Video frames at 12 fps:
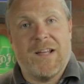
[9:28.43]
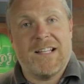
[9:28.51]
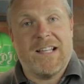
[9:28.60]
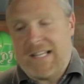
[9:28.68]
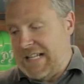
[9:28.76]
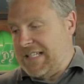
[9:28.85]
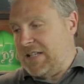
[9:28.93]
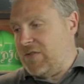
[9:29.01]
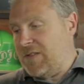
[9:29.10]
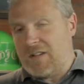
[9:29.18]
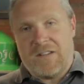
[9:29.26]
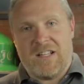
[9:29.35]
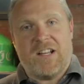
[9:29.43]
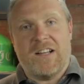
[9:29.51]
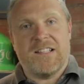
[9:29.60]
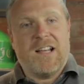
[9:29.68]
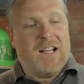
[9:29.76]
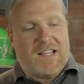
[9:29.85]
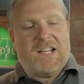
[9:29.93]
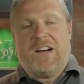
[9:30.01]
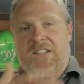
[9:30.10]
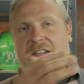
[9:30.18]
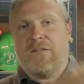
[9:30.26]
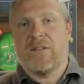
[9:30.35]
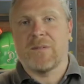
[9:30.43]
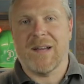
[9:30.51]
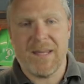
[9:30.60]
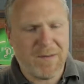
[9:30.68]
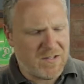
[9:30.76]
They get a text, oh God, the guy's confirmed it by email,